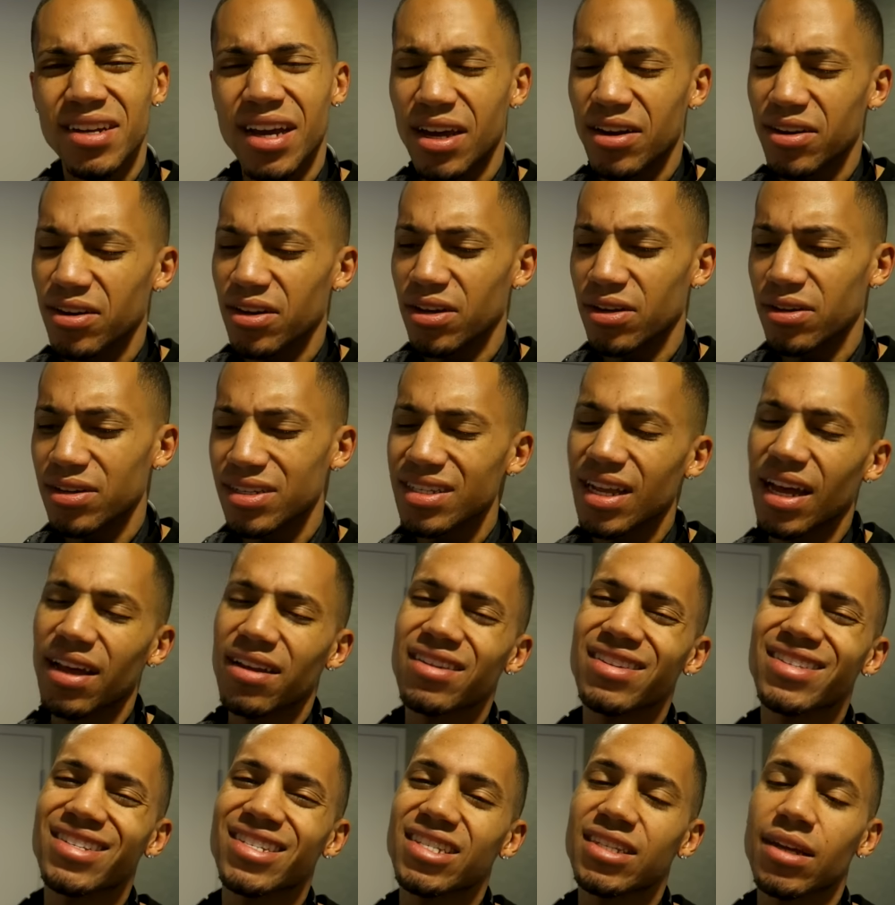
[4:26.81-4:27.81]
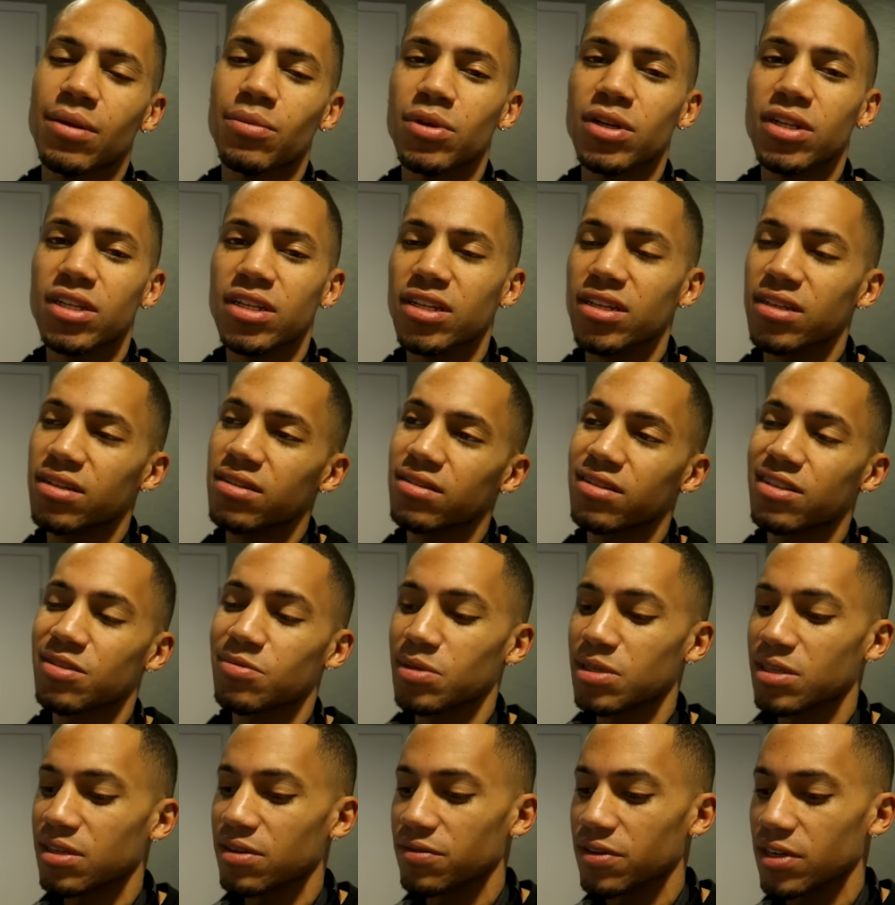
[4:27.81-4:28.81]
I don't know. It's not really
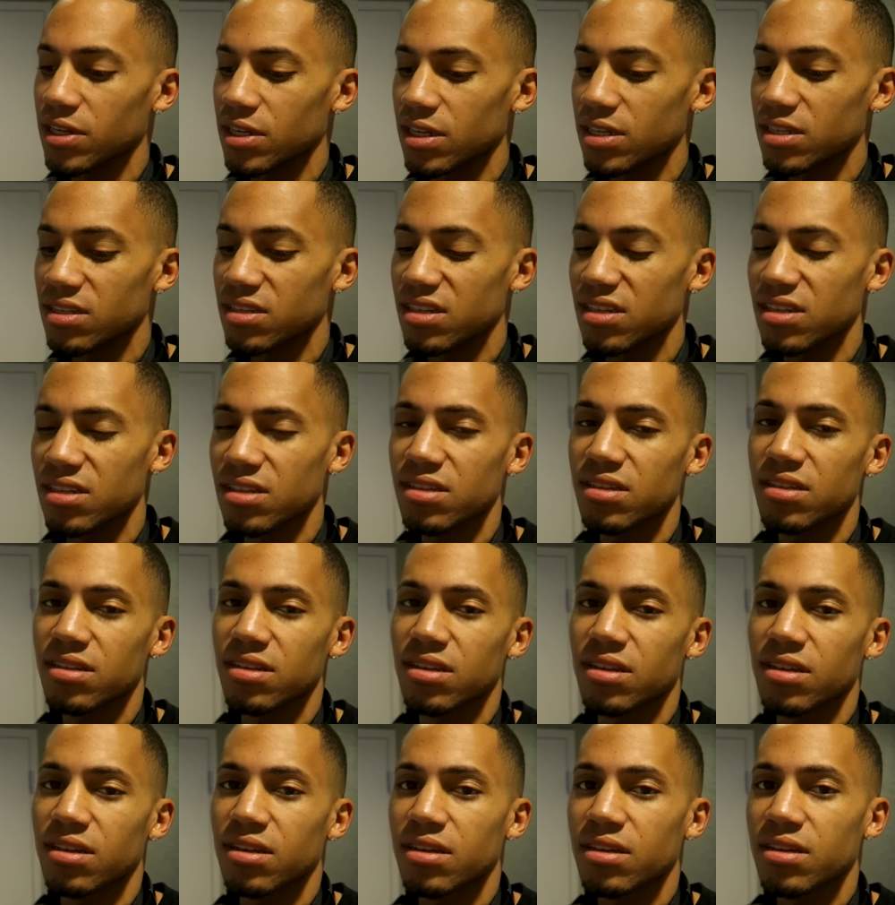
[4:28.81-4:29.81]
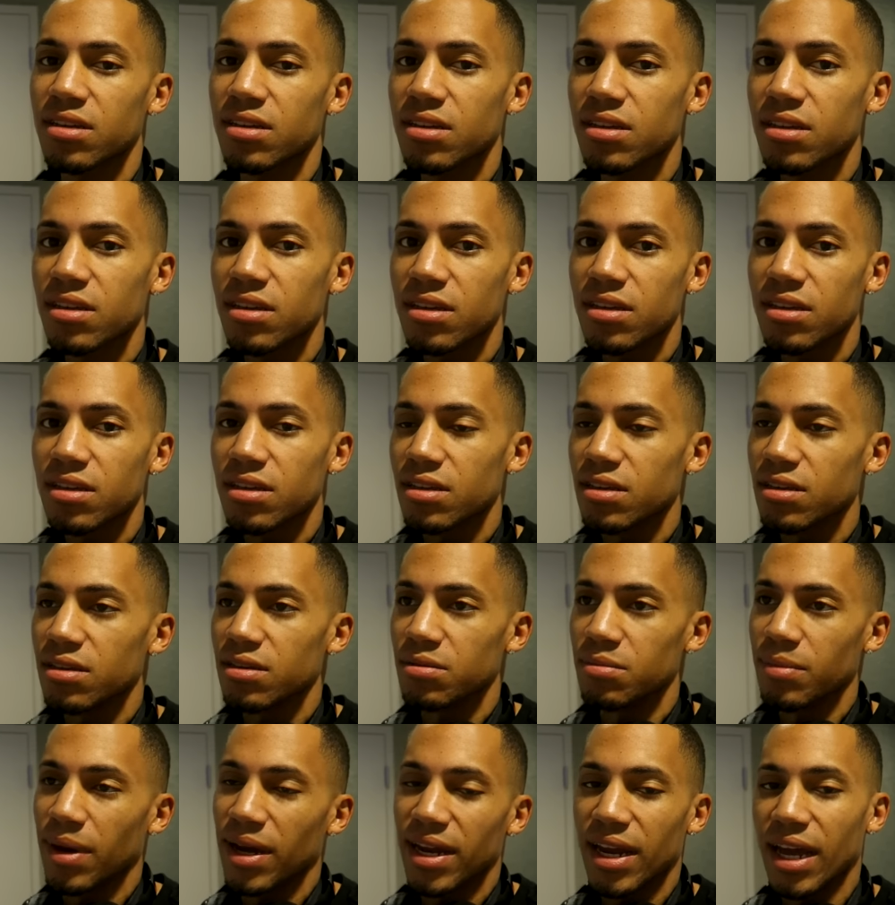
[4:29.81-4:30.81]
specific. It's just
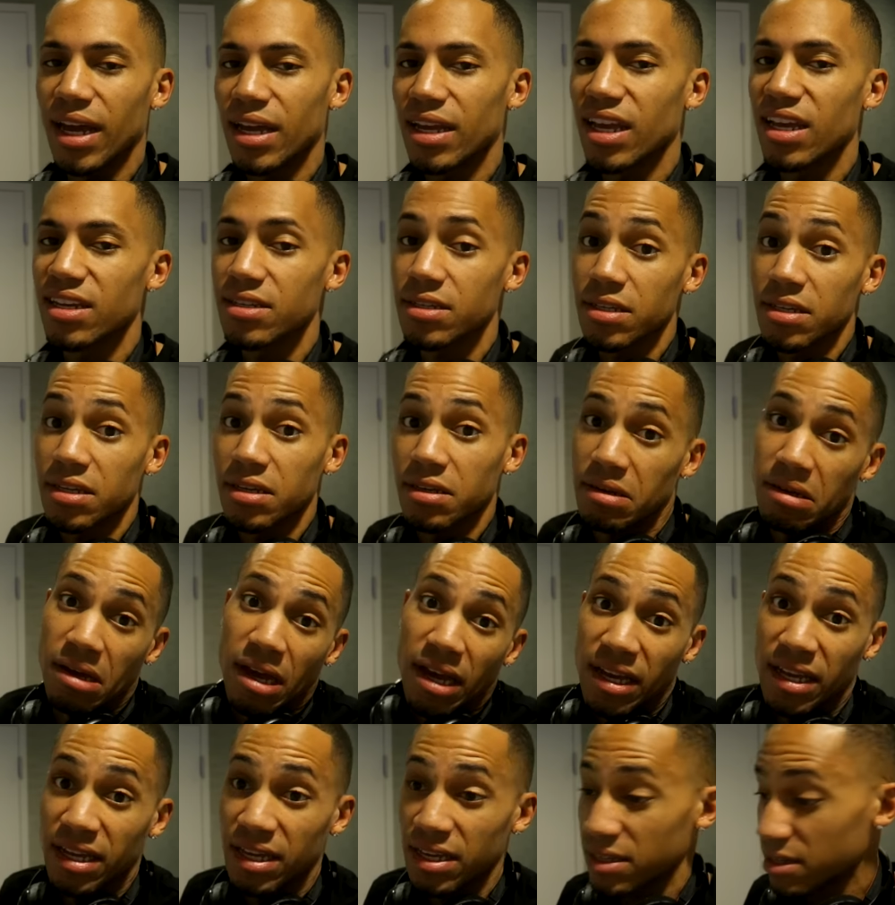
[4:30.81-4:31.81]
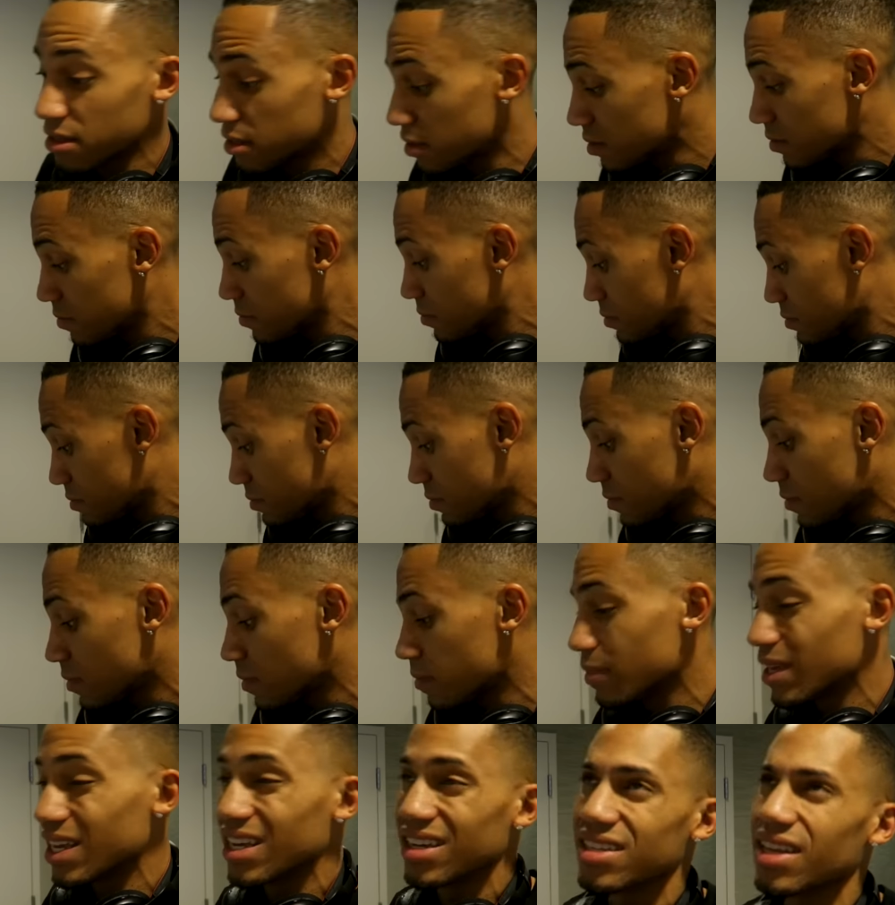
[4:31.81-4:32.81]
you might not guess it, I guess.
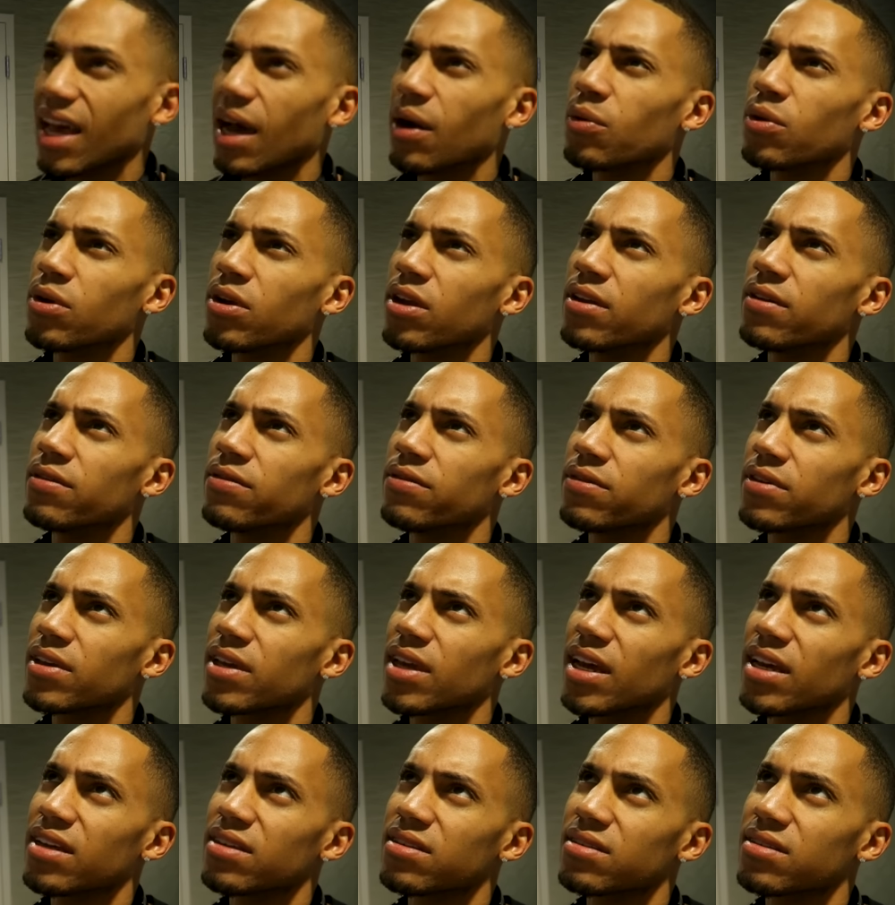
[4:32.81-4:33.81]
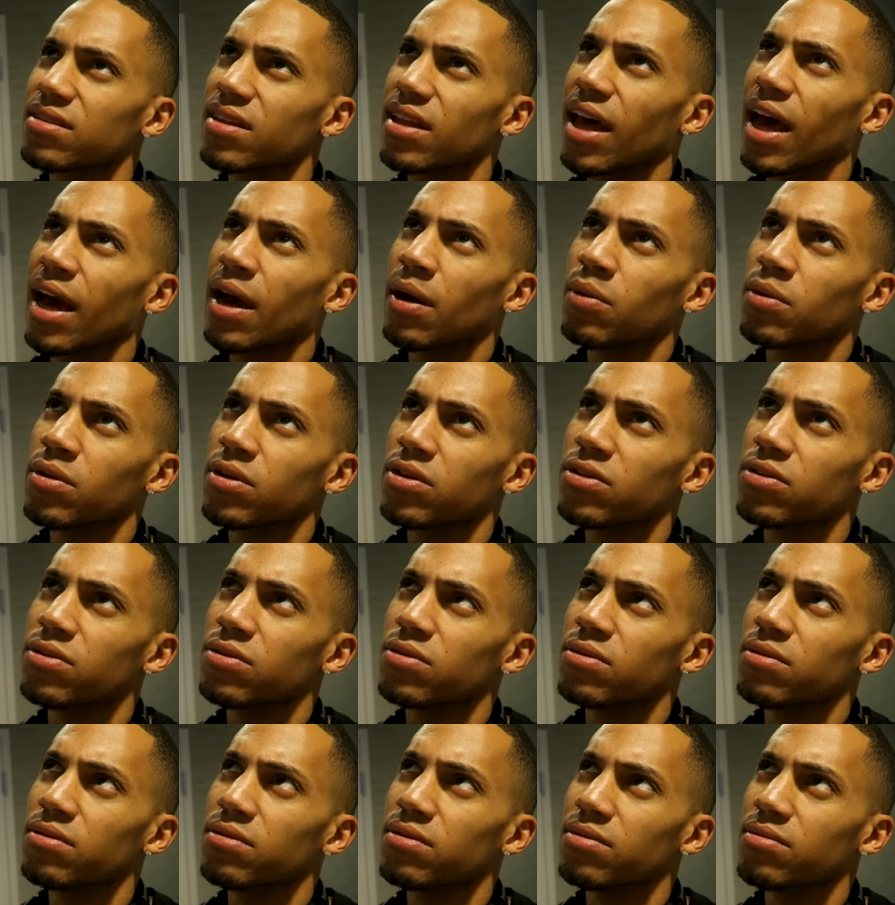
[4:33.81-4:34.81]
Because I wouldn't have guessed that I would
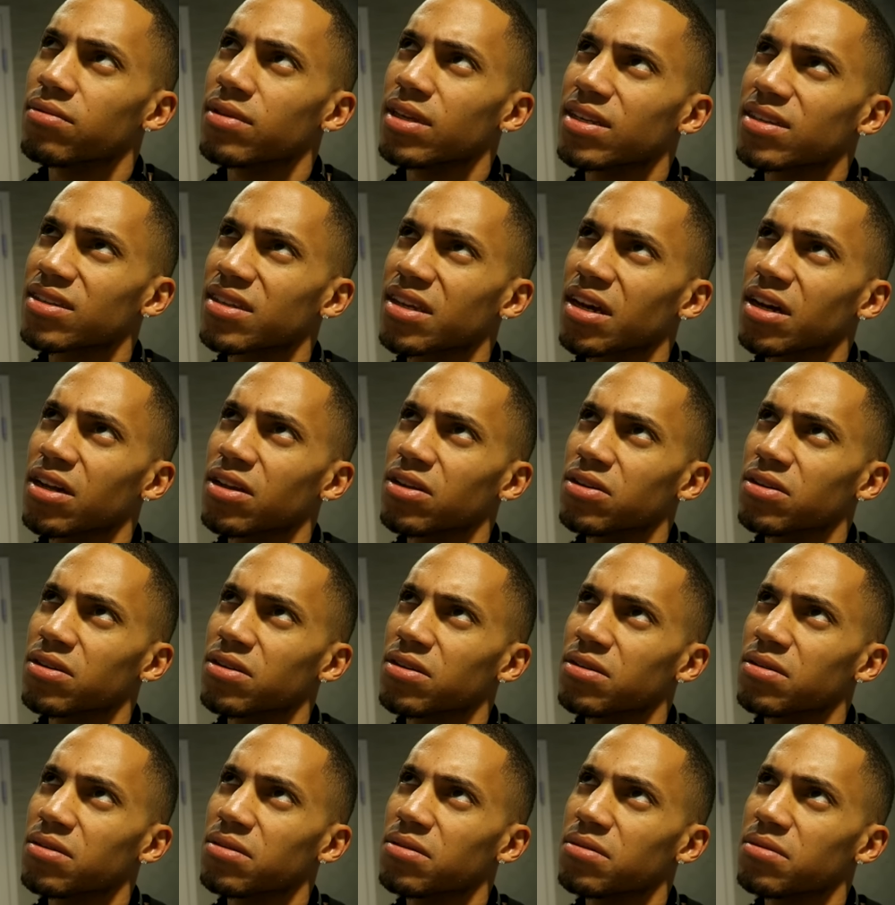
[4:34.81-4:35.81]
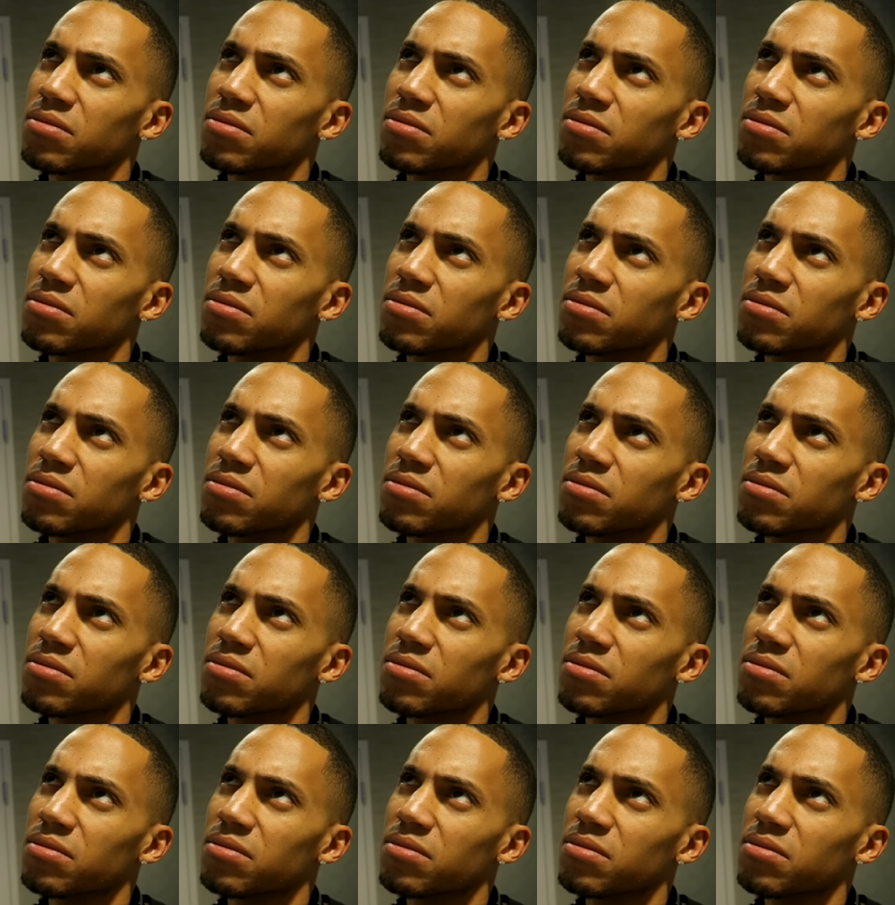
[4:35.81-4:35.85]
do this color.